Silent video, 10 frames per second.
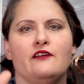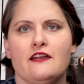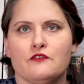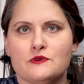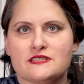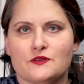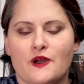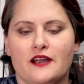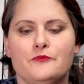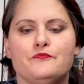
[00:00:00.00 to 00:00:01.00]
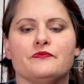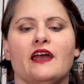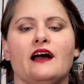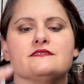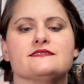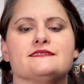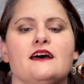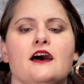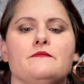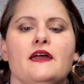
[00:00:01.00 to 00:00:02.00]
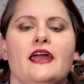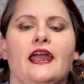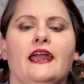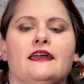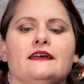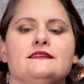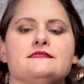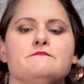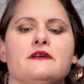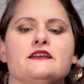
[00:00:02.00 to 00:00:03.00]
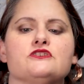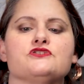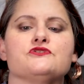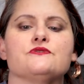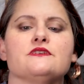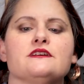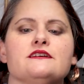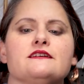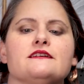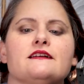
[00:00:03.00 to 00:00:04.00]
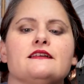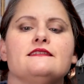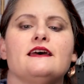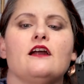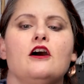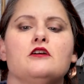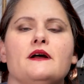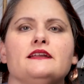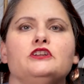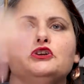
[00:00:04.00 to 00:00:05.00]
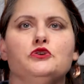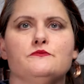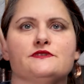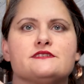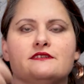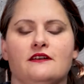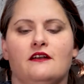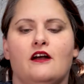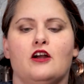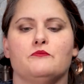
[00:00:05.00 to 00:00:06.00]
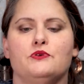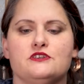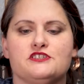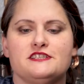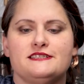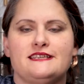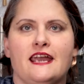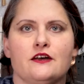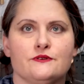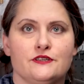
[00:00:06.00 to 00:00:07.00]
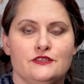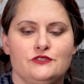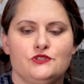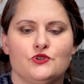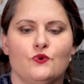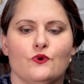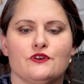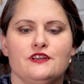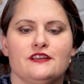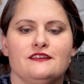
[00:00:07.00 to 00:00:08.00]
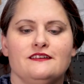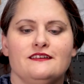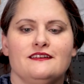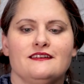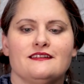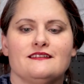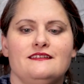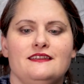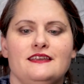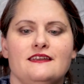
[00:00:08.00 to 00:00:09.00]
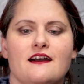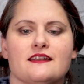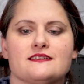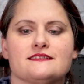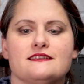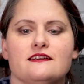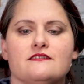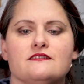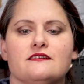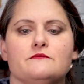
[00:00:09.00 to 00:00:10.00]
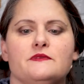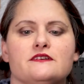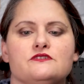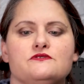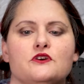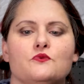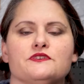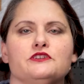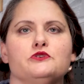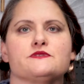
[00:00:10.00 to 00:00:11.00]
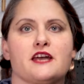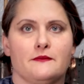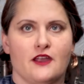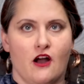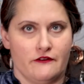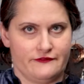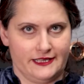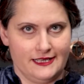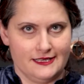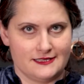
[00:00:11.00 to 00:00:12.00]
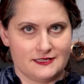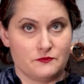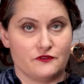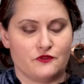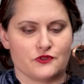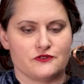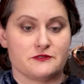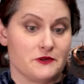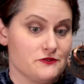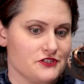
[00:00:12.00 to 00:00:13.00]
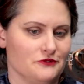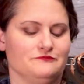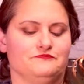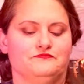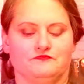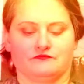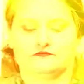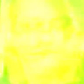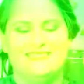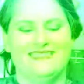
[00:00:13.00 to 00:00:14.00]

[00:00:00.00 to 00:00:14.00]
every once in a while, I'll stop and make sure that all my loops are pushed down toward the goddess there because you don't want the loops coming off the end before they're supposed to.